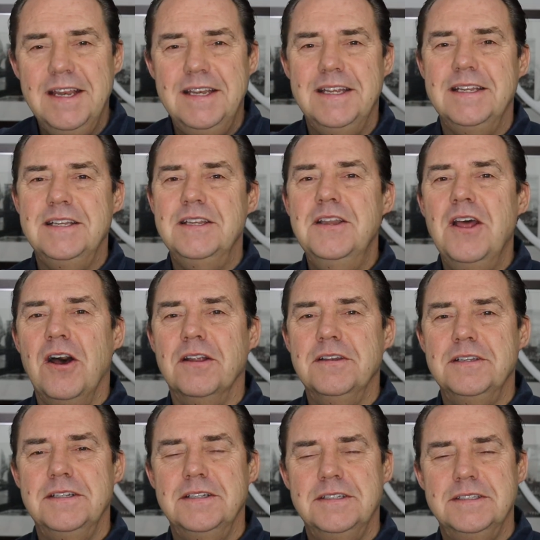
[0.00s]
did
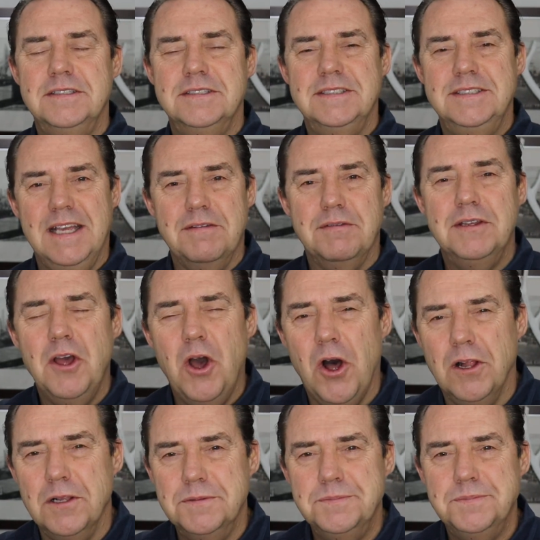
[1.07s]
not give it
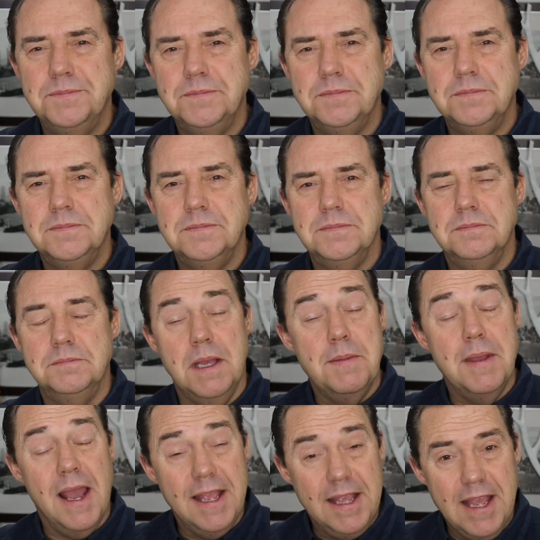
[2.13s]
all.
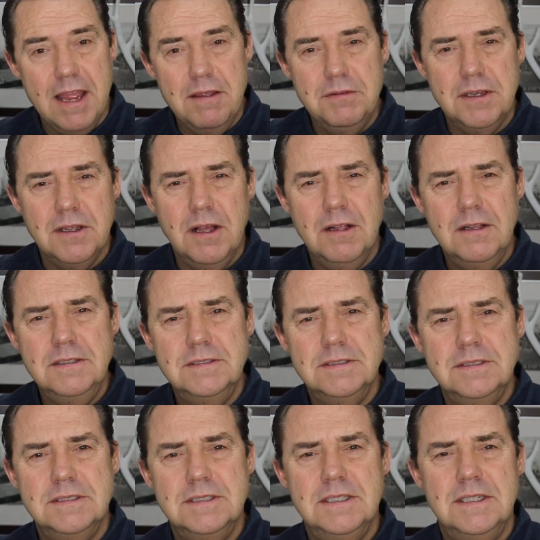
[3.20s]
Maybe I gave it
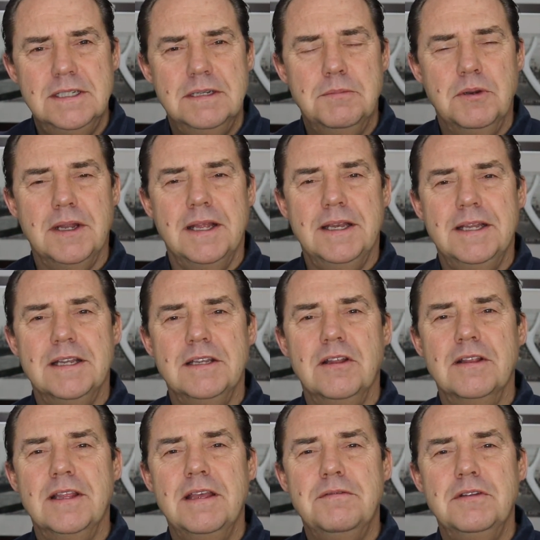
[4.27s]
all, but I did
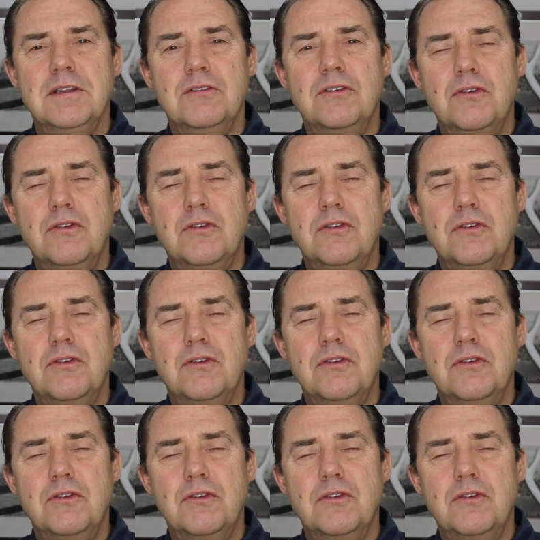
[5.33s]
not give it on